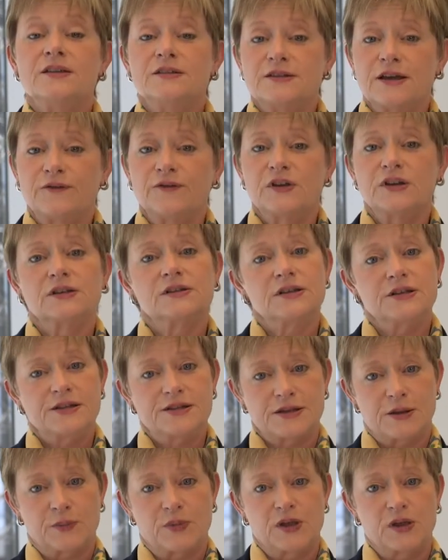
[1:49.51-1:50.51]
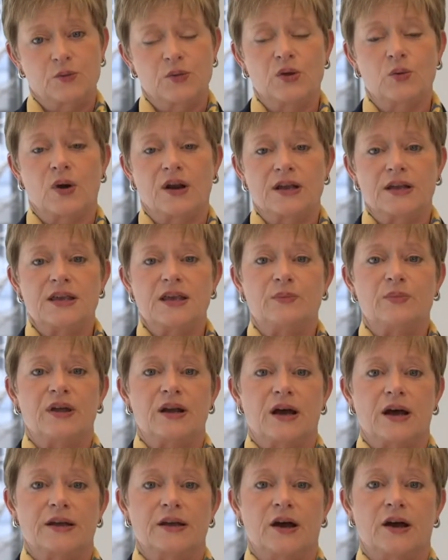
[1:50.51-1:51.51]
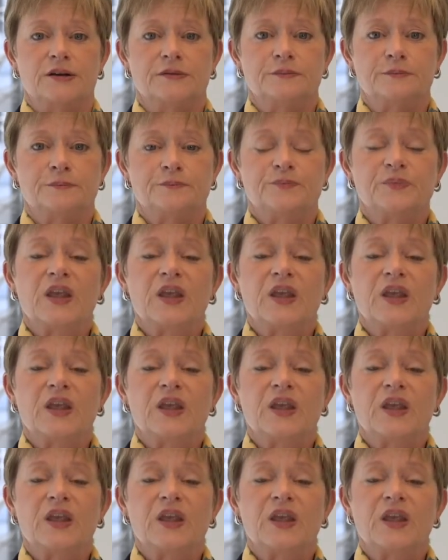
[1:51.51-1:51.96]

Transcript: Definitely something we want to keep an eye on.